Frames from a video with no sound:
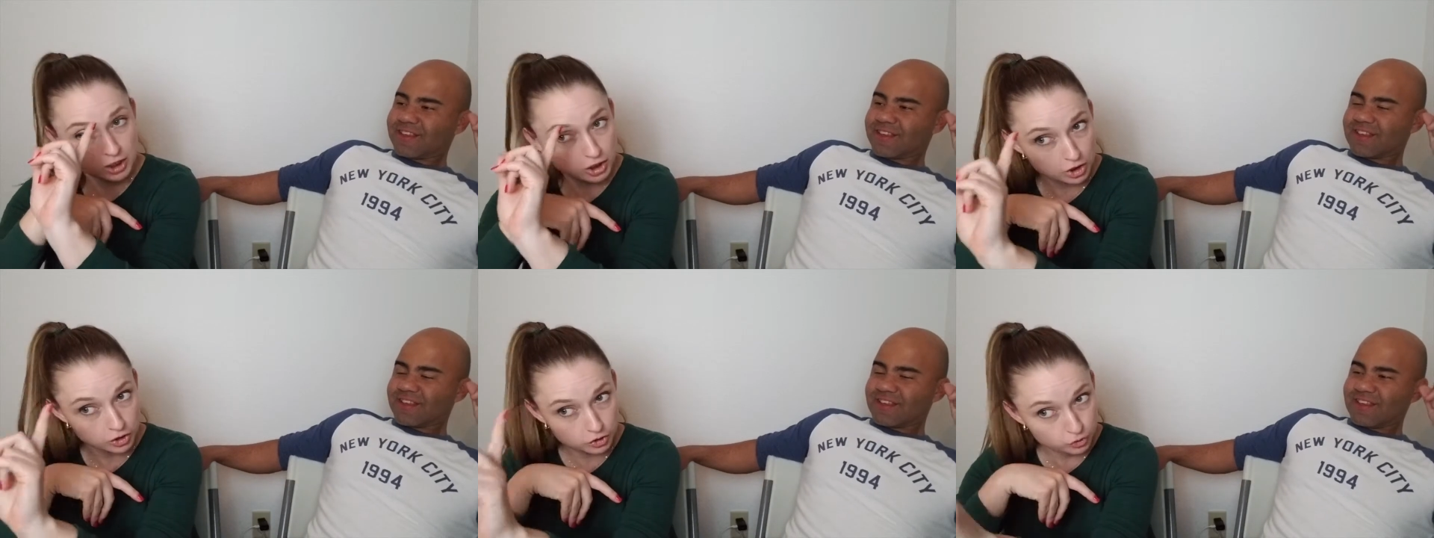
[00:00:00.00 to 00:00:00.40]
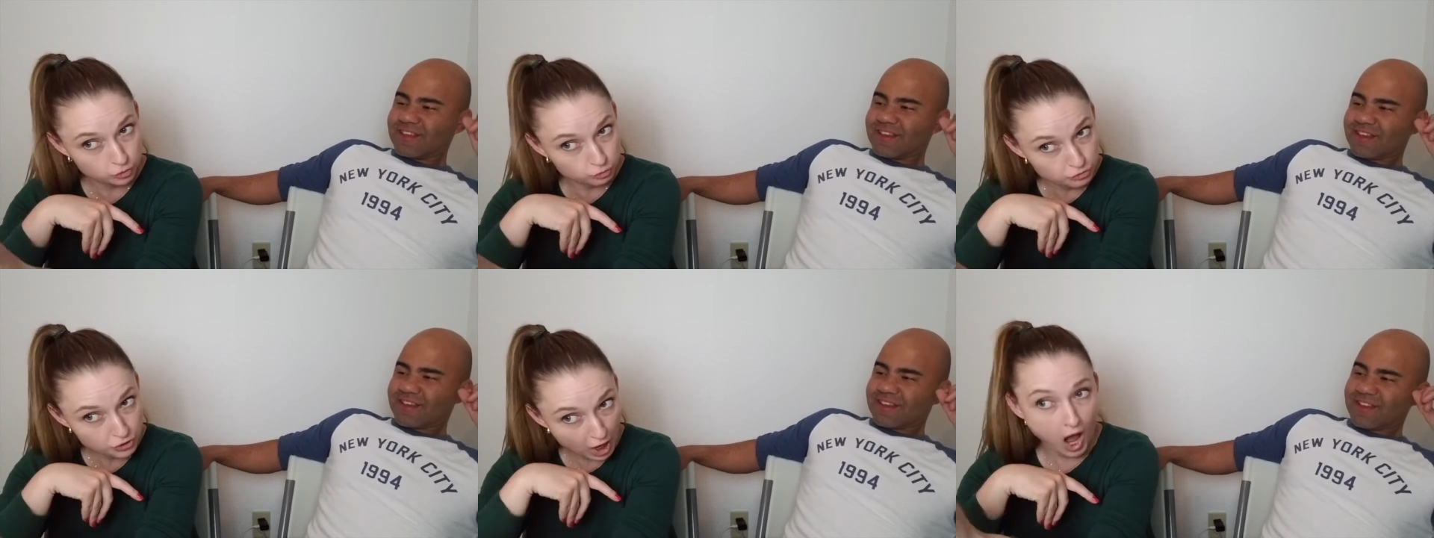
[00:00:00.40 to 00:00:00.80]
Speaker 1: yeah, you
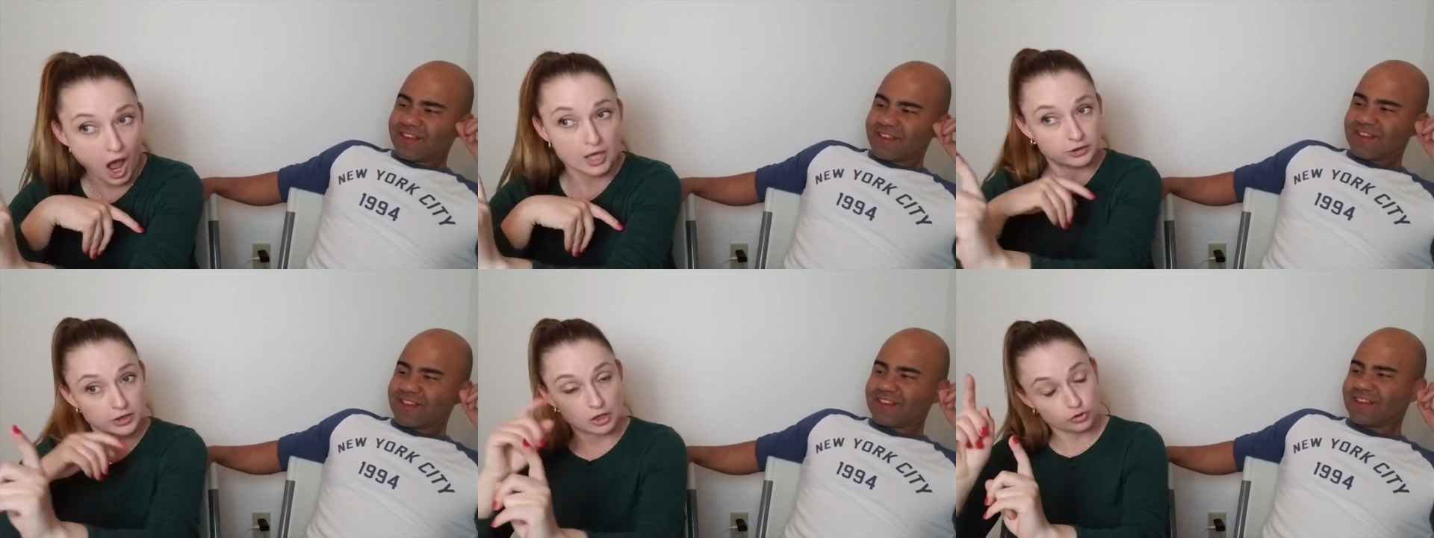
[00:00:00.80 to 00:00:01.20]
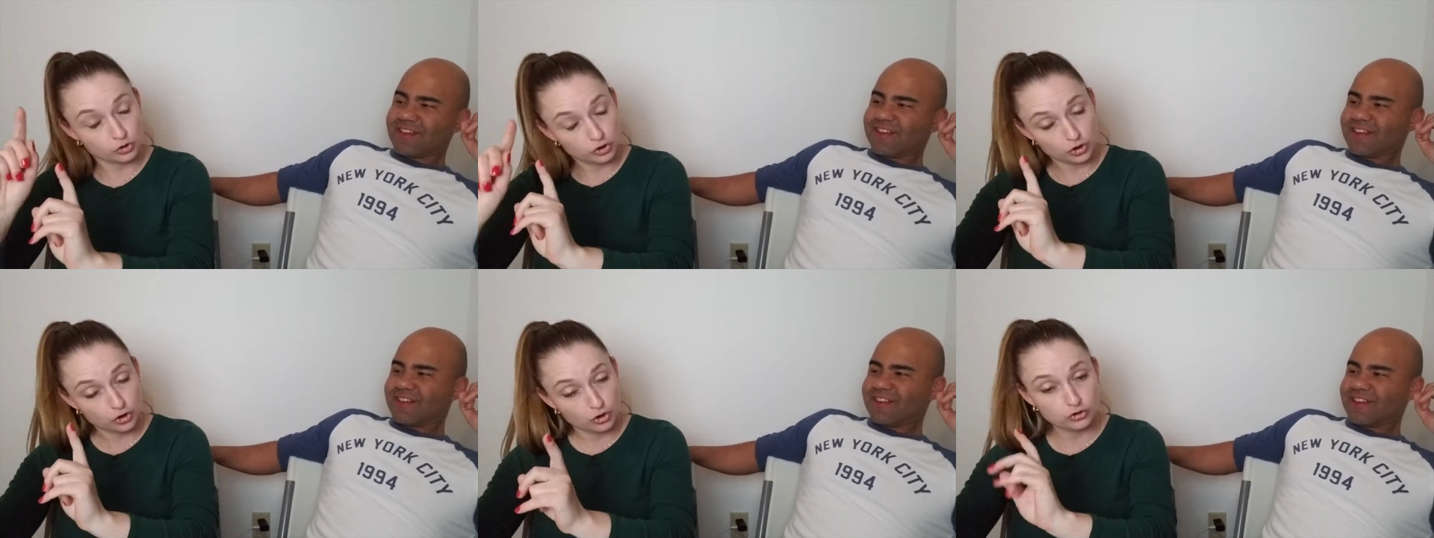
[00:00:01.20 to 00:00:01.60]
not, no, no,
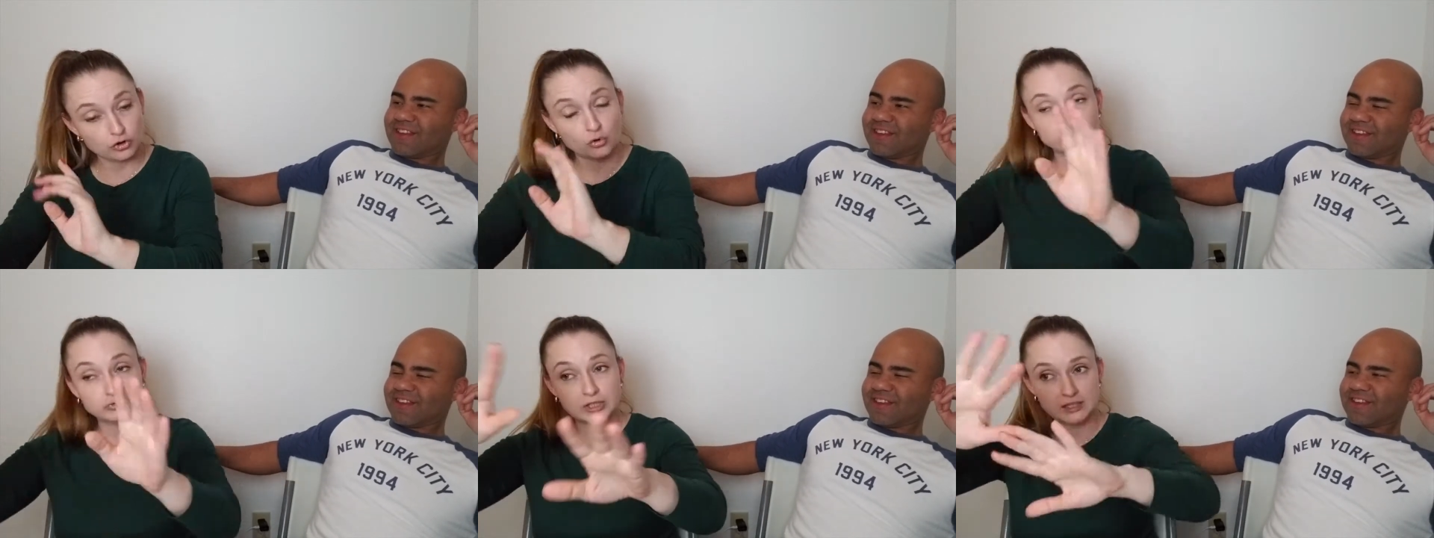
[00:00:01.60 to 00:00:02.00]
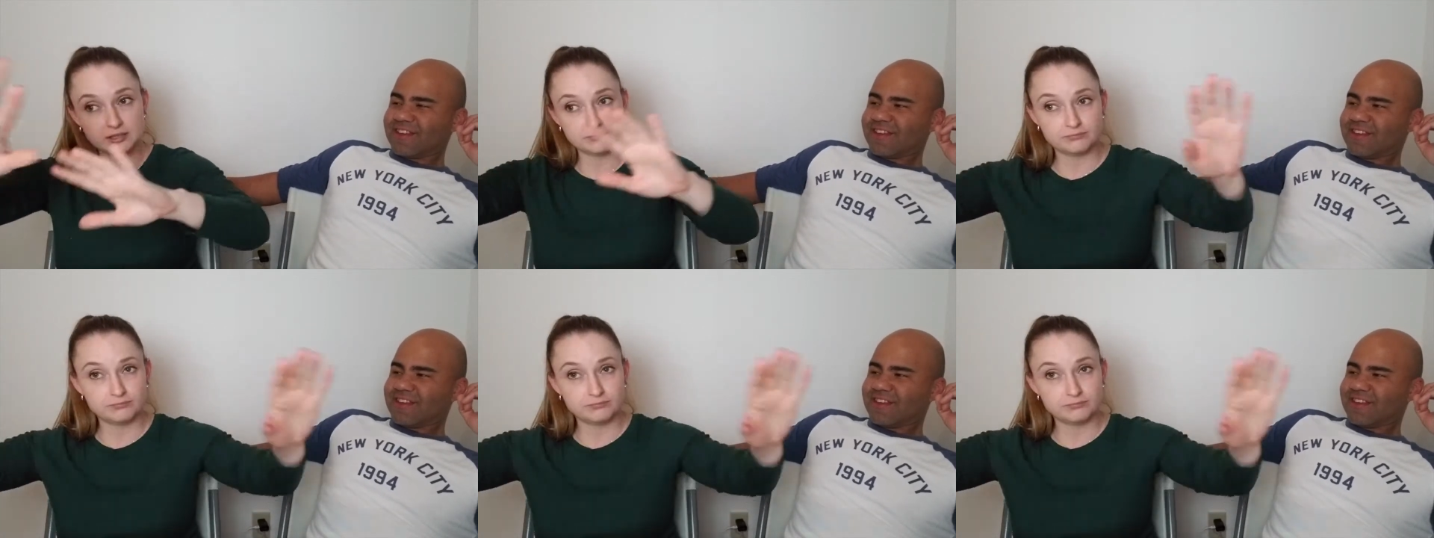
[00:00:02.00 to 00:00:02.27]
no, don't get